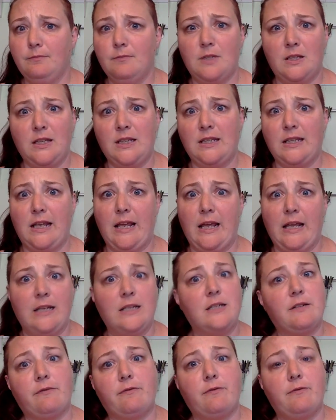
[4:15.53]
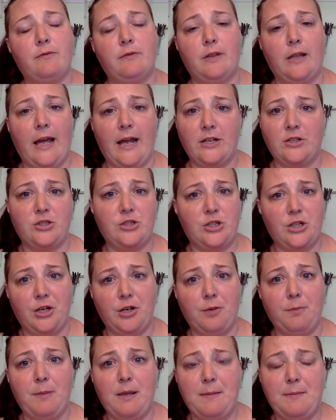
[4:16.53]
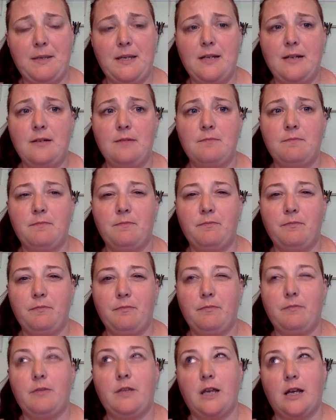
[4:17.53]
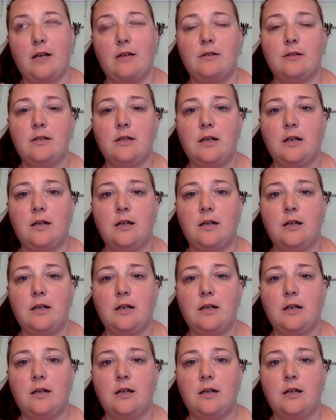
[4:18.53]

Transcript: I think the end of last year, maybe. Yeah.